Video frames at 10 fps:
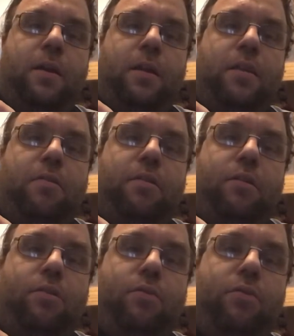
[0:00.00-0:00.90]
There are
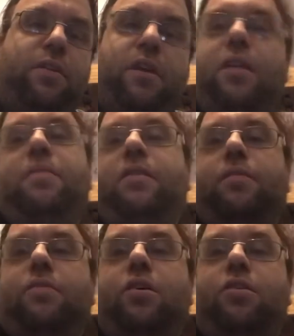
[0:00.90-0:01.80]
always going to be some
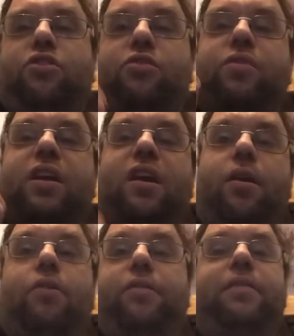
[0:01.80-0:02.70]
cards you
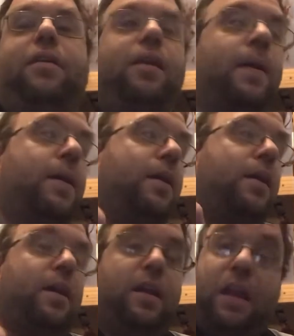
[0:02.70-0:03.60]
cannot see,
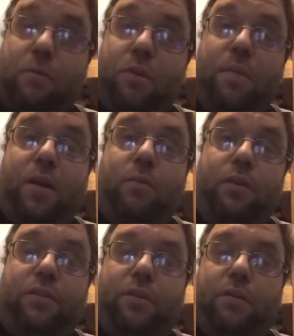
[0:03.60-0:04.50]
no matter what
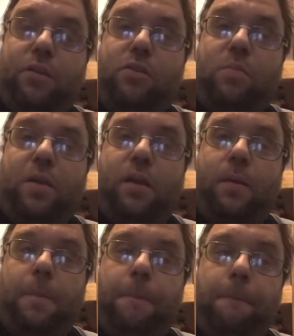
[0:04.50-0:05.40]
scenario you pick.
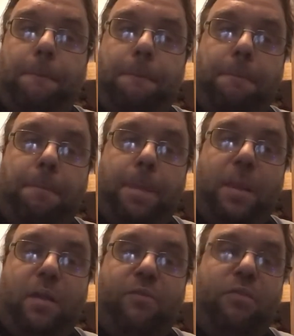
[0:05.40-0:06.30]

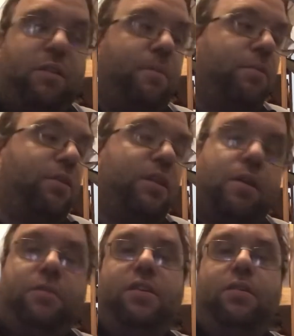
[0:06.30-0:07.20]
For example, Leo
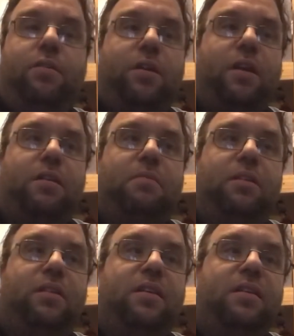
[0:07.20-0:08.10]
Di Luca, I
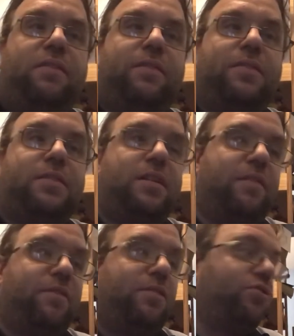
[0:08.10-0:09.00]
believe, is
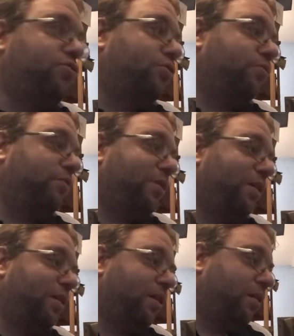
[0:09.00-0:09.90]
given during